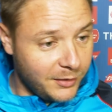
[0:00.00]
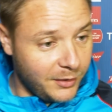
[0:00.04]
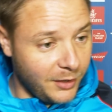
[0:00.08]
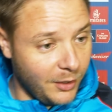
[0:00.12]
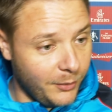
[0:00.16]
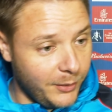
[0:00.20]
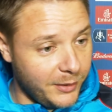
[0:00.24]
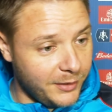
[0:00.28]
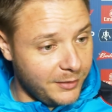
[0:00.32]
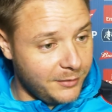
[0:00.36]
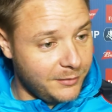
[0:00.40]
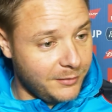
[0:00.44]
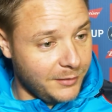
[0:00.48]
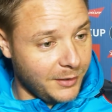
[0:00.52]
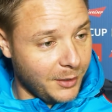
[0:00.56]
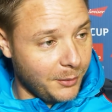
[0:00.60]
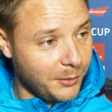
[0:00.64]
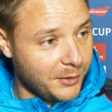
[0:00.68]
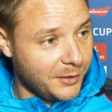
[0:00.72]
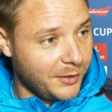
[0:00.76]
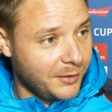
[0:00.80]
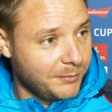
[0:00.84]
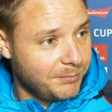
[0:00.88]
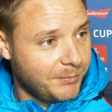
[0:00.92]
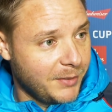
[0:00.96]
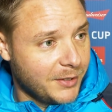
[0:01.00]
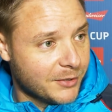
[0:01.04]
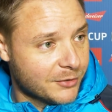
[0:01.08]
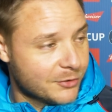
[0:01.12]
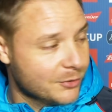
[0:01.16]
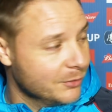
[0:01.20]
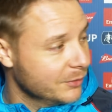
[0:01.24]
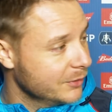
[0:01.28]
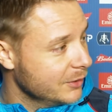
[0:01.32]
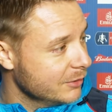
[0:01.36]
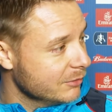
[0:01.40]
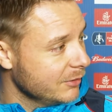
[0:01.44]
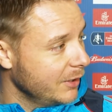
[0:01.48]
He, in a
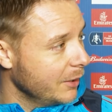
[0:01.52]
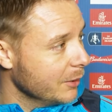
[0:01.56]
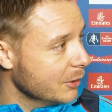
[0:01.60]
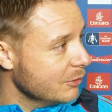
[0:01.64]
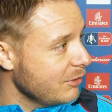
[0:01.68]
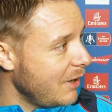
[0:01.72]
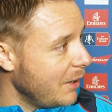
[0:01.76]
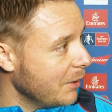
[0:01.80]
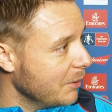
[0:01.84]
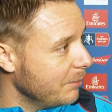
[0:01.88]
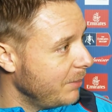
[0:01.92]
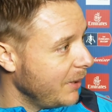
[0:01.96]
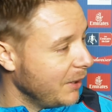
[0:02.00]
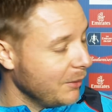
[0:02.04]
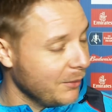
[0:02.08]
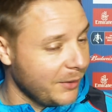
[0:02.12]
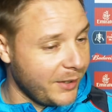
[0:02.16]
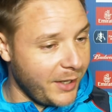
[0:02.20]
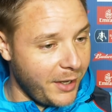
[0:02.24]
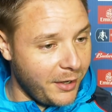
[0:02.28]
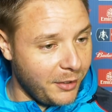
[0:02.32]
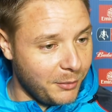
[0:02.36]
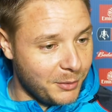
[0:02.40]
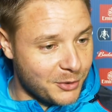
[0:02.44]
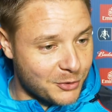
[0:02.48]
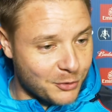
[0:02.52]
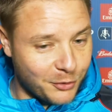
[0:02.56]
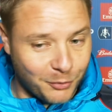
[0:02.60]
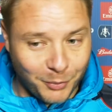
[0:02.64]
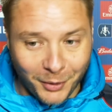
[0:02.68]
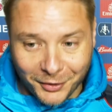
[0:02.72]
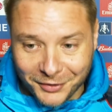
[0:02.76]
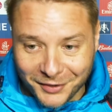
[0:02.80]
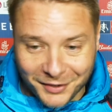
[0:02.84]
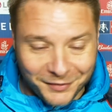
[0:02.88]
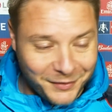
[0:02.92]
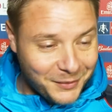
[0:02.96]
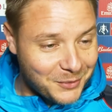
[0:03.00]
sort of crowded penalty area, we sort of
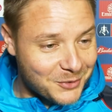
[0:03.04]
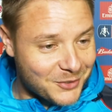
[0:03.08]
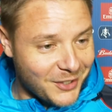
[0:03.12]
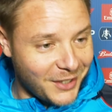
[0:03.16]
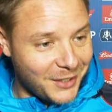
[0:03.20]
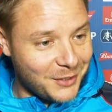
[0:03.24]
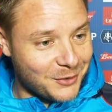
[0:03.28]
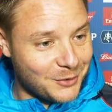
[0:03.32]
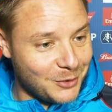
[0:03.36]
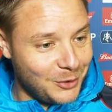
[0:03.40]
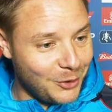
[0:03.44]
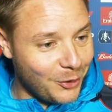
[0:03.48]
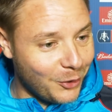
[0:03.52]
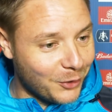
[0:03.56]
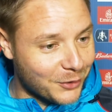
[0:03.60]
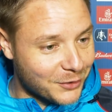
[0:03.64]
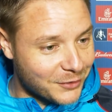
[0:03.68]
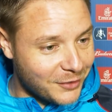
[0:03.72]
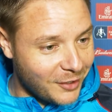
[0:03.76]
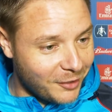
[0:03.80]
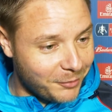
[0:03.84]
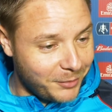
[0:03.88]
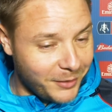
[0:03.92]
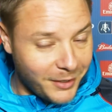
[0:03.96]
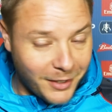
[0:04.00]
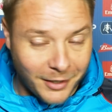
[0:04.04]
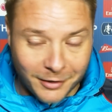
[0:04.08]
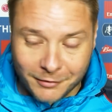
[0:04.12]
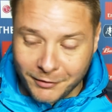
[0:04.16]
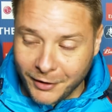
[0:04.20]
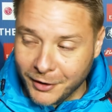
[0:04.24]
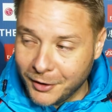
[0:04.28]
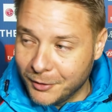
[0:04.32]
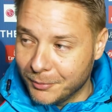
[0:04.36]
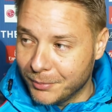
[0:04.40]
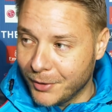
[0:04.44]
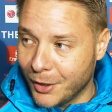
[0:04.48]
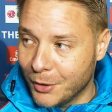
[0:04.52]
wondered if he was taking too long and stuff. But yeah,
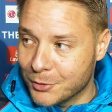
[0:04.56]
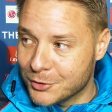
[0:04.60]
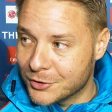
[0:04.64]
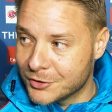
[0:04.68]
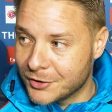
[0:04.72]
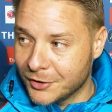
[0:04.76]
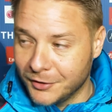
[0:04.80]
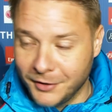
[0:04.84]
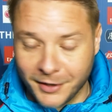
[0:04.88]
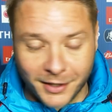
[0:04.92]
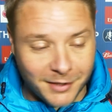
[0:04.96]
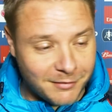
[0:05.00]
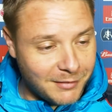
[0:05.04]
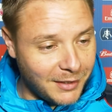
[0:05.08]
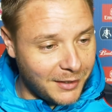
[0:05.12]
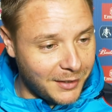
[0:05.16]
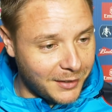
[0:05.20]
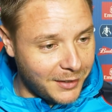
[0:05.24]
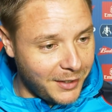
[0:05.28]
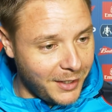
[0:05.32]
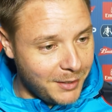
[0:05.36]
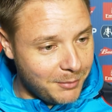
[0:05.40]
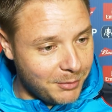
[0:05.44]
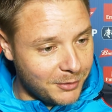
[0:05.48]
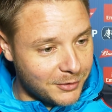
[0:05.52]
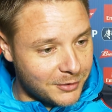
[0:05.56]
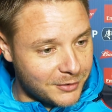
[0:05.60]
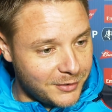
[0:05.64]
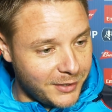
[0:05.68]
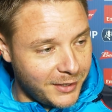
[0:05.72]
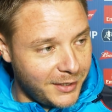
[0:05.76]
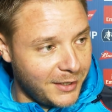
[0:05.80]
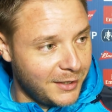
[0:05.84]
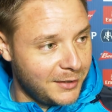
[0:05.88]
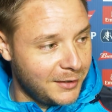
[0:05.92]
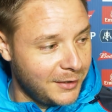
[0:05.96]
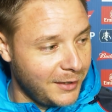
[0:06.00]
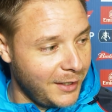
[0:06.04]
great composure, so nick it around the keeper and
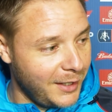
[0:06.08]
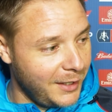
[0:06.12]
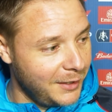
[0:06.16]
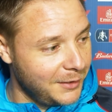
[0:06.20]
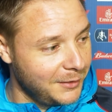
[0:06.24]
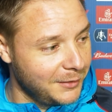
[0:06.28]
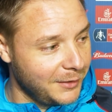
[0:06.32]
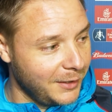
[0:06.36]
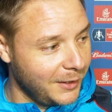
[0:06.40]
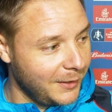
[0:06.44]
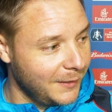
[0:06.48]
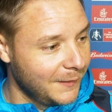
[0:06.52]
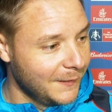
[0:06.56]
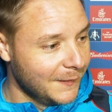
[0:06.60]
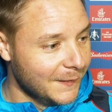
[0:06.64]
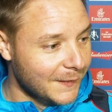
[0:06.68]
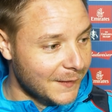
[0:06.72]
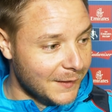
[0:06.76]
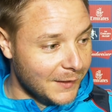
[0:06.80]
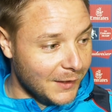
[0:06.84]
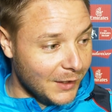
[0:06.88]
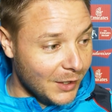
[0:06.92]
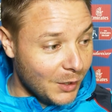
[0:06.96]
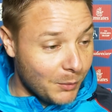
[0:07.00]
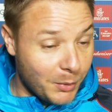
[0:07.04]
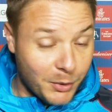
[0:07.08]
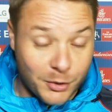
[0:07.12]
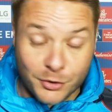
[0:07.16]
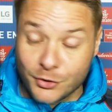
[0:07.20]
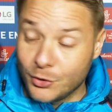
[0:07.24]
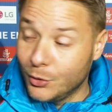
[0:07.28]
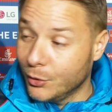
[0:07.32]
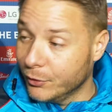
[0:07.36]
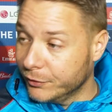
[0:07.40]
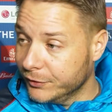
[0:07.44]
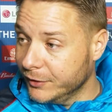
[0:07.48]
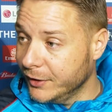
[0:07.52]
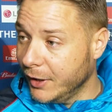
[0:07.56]
stick it in the net. And we were
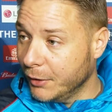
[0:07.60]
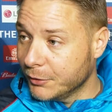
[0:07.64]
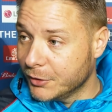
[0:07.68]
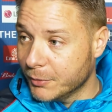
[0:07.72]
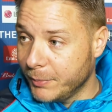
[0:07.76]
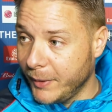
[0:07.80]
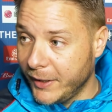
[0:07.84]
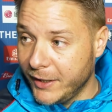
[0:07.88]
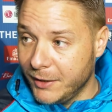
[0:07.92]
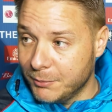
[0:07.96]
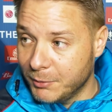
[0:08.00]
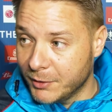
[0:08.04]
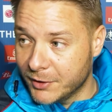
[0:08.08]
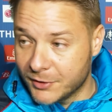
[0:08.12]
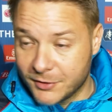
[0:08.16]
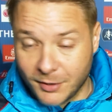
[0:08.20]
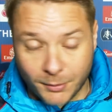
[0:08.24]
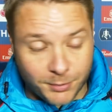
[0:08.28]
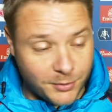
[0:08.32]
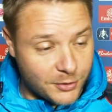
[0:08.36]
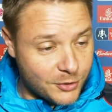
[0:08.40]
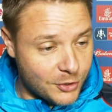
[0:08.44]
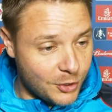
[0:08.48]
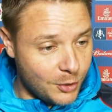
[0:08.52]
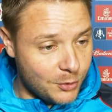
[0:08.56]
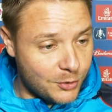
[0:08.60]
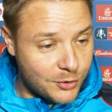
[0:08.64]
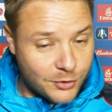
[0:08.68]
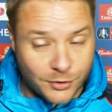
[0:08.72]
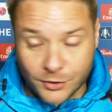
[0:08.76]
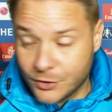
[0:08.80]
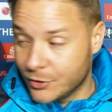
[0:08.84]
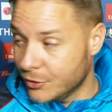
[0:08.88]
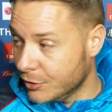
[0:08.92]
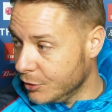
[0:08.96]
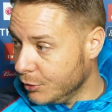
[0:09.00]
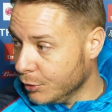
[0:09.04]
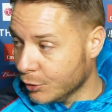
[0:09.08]
sort of debating with the substitutions
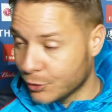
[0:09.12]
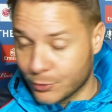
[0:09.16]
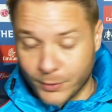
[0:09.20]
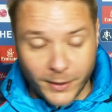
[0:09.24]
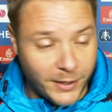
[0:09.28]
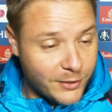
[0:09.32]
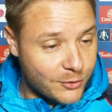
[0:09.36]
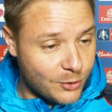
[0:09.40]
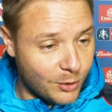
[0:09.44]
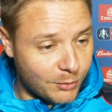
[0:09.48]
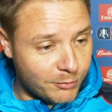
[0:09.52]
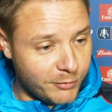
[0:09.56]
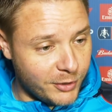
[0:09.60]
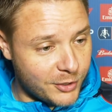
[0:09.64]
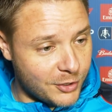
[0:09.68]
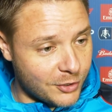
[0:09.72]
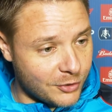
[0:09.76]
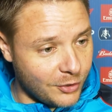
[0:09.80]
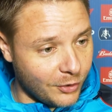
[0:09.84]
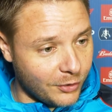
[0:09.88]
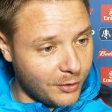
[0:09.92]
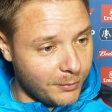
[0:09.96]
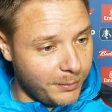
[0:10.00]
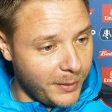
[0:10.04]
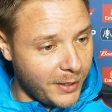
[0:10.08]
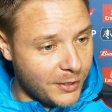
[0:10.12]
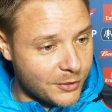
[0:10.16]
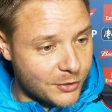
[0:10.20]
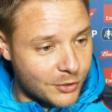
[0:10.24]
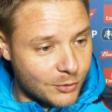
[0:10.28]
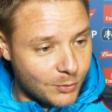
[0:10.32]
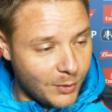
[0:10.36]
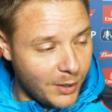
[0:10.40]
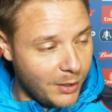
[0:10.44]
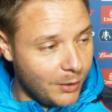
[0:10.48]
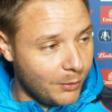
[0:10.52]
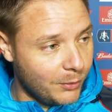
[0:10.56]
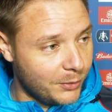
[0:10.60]
because of course we had Tom Richards on the bench as
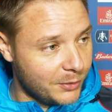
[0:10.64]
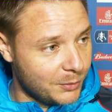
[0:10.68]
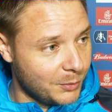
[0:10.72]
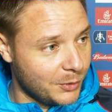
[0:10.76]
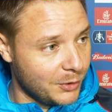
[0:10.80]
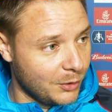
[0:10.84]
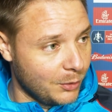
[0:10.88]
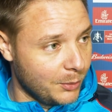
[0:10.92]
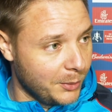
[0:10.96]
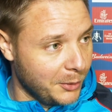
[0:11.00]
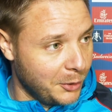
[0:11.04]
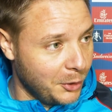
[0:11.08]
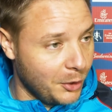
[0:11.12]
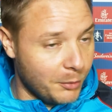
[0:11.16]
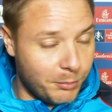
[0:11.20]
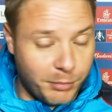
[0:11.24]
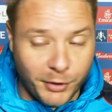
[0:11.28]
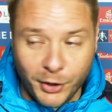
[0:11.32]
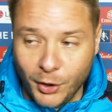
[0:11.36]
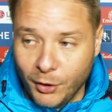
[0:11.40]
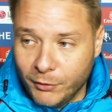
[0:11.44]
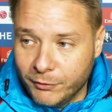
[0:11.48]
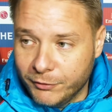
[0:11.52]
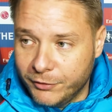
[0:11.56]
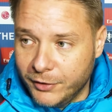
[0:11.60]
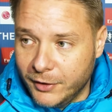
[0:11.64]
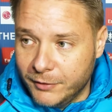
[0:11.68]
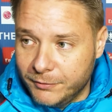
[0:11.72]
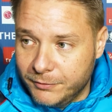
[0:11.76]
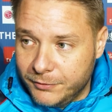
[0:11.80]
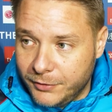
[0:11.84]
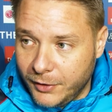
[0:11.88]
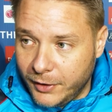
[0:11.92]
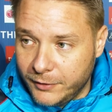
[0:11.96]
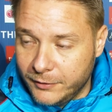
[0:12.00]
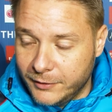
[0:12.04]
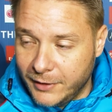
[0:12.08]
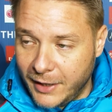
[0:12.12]
well, who we were going to bring on for
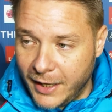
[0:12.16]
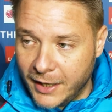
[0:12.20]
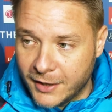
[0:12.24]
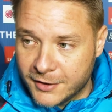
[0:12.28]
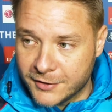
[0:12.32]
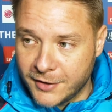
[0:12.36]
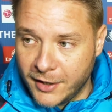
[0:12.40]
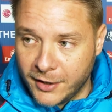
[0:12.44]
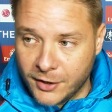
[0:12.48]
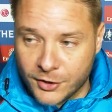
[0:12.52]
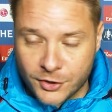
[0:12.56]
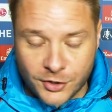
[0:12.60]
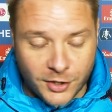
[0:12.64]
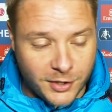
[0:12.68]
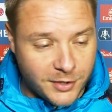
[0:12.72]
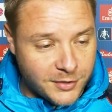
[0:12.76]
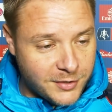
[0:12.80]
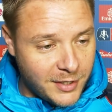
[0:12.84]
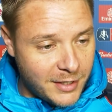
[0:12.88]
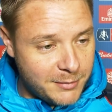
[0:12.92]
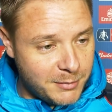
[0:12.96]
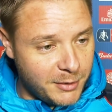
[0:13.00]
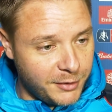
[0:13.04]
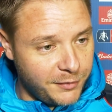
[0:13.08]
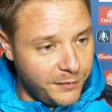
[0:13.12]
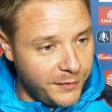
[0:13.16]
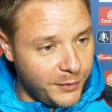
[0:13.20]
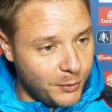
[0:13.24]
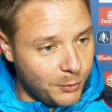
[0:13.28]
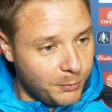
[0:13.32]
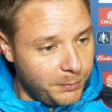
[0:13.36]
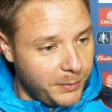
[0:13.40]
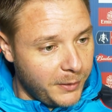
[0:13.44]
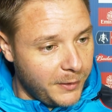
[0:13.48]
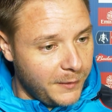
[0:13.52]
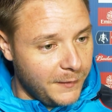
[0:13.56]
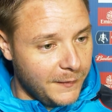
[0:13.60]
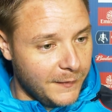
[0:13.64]
legs and energy in centre midfield.
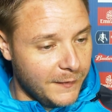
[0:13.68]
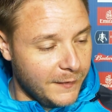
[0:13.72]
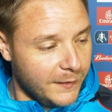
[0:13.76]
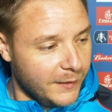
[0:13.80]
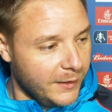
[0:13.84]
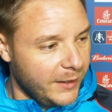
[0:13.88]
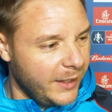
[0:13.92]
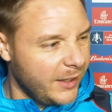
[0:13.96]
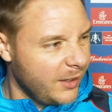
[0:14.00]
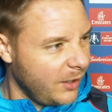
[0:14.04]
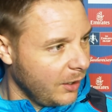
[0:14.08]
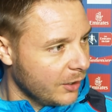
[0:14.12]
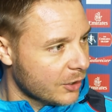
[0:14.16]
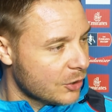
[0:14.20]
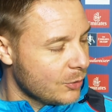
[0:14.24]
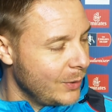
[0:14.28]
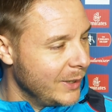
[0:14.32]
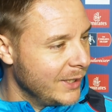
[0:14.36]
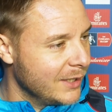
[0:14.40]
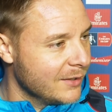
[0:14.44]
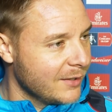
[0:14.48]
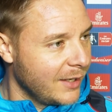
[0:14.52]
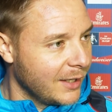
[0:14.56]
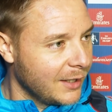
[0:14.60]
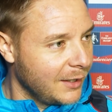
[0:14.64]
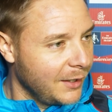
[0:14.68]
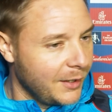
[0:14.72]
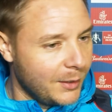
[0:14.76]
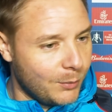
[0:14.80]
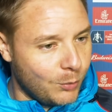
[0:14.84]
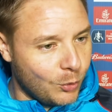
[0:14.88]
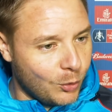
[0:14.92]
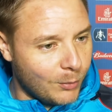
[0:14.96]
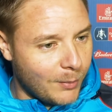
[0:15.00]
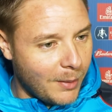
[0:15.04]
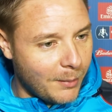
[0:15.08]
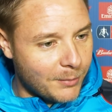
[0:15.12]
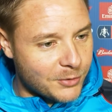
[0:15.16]
But he kind of tweaked his ankle in the
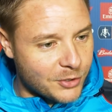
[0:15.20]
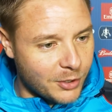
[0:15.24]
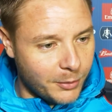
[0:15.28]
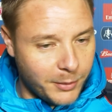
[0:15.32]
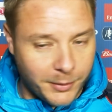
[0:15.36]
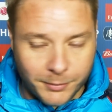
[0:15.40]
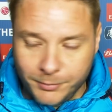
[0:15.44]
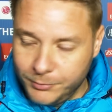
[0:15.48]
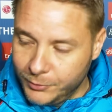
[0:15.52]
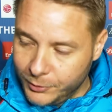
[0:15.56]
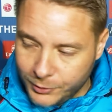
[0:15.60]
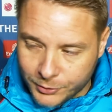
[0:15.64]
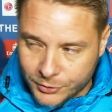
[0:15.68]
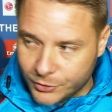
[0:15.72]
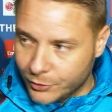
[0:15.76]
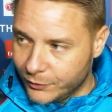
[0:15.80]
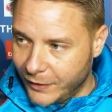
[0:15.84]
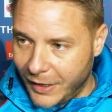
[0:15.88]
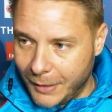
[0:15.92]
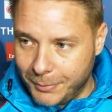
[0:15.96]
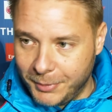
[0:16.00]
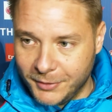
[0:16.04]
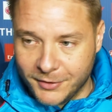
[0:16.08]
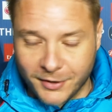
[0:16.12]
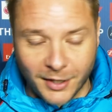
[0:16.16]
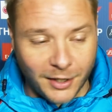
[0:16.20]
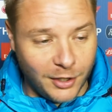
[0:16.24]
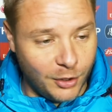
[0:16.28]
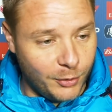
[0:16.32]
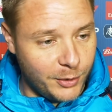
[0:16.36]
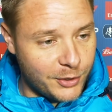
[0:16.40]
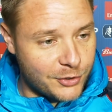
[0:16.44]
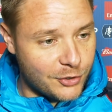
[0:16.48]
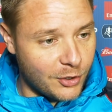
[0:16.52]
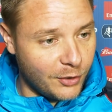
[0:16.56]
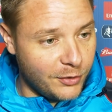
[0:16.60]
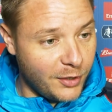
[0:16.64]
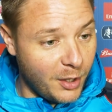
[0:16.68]
warm up, so we were sort of happy to get
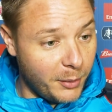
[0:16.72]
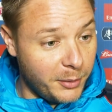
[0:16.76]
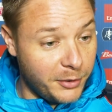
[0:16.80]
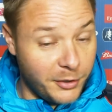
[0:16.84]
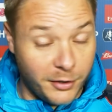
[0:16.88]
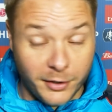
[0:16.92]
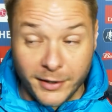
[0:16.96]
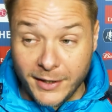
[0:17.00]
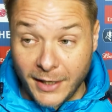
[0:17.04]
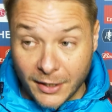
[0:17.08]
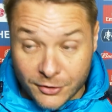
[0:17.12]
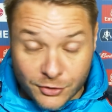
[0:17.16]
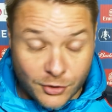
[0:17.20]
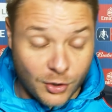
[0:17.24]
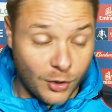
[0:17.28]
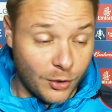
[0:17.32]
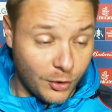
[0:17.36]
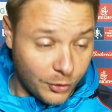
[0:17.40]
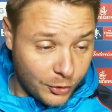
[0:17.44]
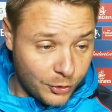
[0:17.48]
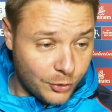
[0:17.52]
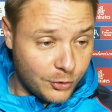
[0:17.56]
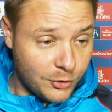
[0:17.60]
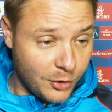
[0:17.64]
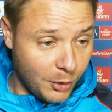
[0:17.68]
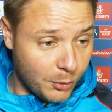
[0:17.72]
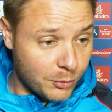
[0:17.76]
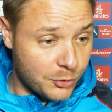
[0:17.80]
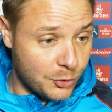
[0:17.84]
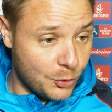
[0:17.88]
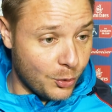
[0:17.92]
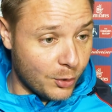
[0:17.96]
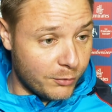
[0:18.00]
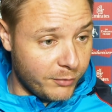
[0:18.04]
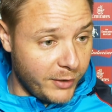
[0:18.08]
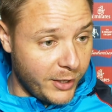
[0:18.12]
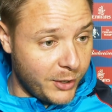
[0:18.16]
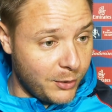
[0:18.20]
Lewis on, knowing that he has got a good goal
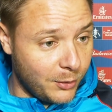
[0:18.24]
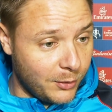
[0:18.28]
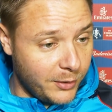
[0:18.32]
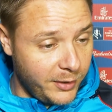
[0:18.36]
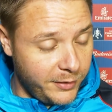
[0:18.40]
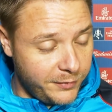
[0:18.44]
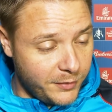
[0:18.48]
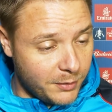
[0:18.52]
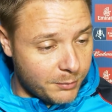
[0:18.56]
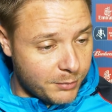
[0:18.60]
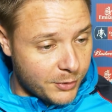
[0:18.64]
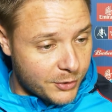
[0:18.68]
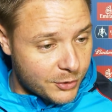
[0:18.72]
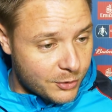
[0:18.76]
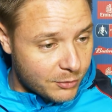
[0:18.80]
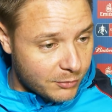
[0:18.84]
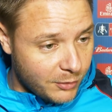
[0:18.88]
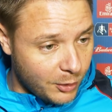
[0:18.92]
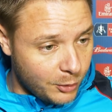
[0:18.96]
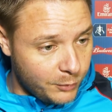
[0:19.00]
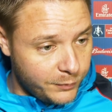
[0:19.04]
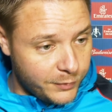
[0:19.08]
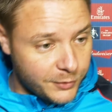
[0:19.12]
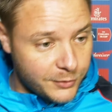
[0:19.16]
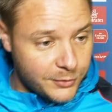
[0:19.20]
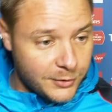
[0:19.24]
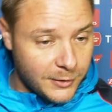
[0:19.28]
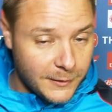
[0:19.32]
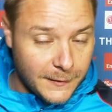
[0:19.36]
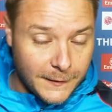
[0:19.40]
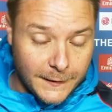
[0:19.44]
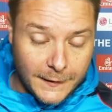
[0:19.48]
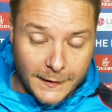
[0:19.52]
scoring record even at Bristol Rovers.